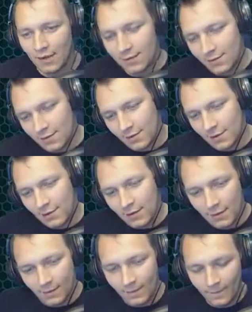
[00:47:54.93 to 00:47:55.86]
Ex,
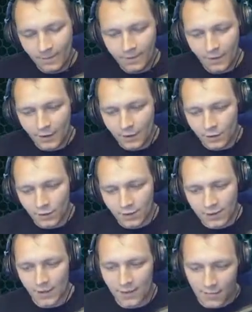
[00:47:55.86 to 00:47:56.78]
the
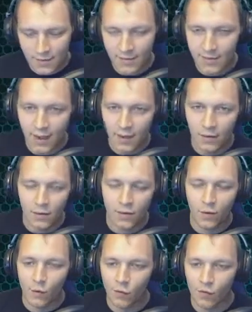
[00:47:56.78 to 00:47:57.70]
cutscenes, they
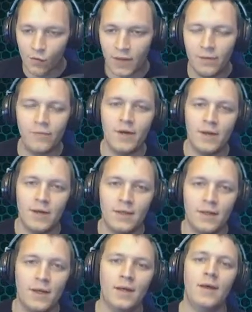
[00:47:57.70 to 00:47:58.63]
look really
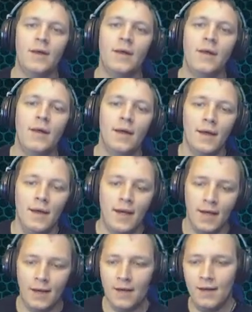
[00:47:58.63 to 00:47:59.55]
realistic.
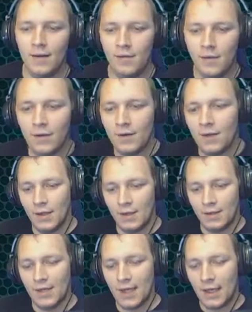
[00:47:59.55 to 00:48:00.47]
And if you
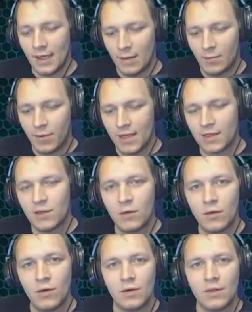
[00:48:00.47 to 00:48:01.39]
at, say, like
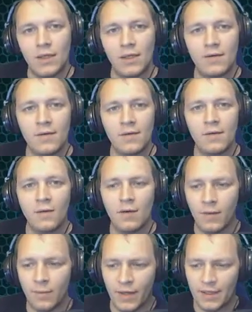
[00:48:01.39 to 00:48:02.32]
PS2 cutscenes
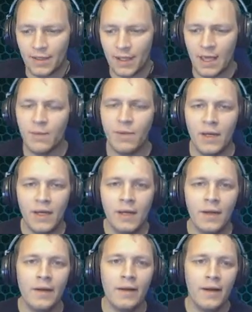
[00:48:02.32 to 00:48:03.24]
compared to
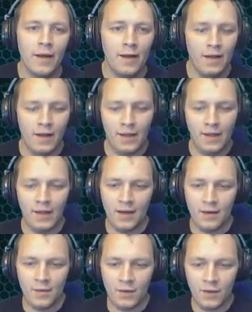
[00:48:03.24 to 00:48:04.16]
gameplay, and
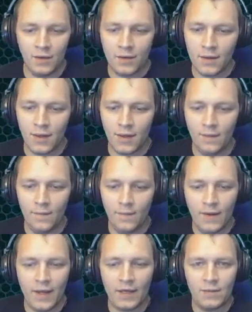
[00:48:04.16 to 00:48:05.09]
now you look at
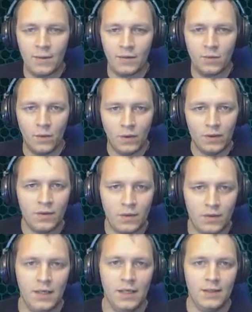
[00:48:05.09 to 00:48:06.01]
Xbox One
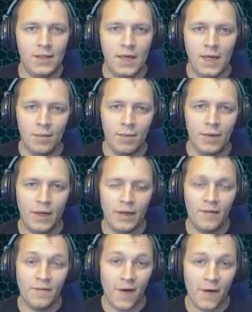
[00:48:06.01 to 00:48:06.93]
cutscenes to
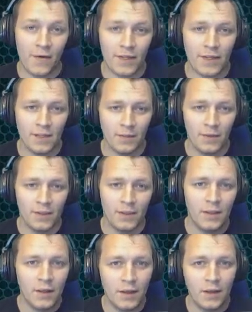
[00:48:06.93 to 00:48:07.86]
gameplay, they're very similar.